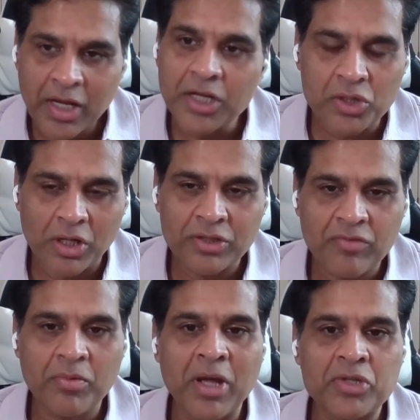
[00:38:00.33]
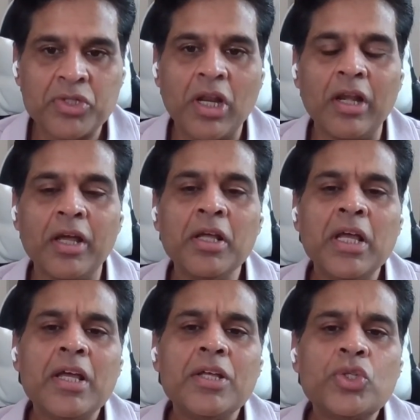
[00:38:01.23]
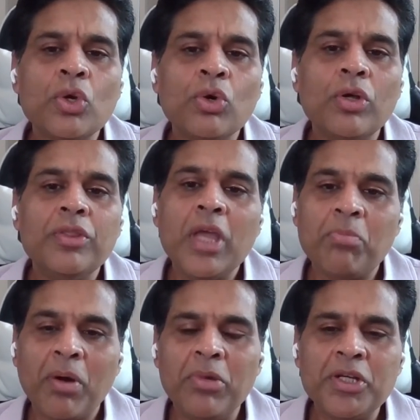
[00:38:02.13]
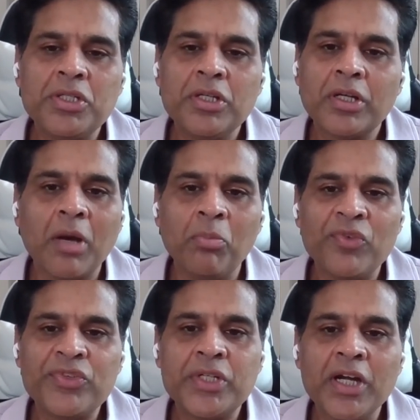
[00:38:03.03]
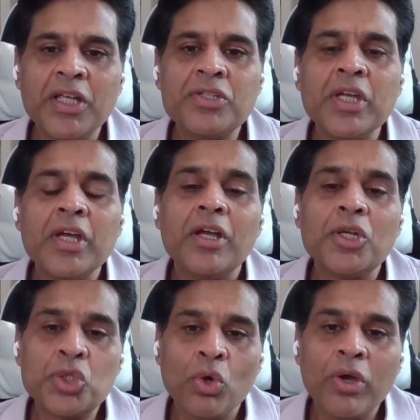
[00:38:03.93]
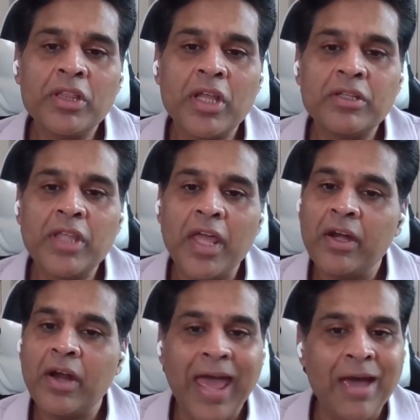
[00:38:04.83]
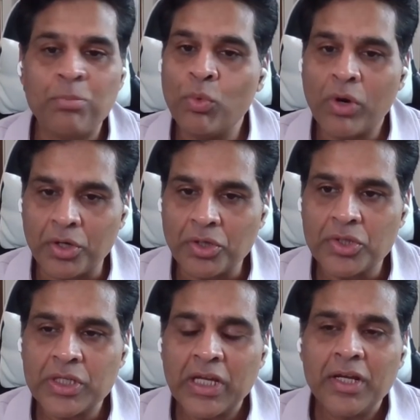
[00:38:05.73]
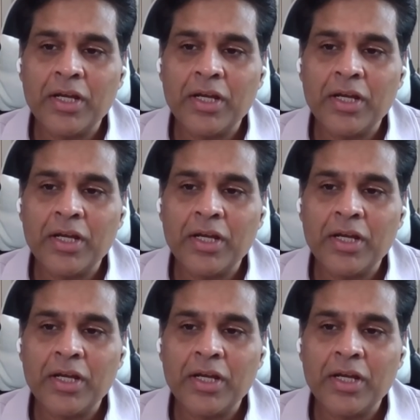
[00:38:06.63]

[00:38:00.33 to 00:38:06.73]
it's also from Australia. So they published a couple of studies showing that their app works.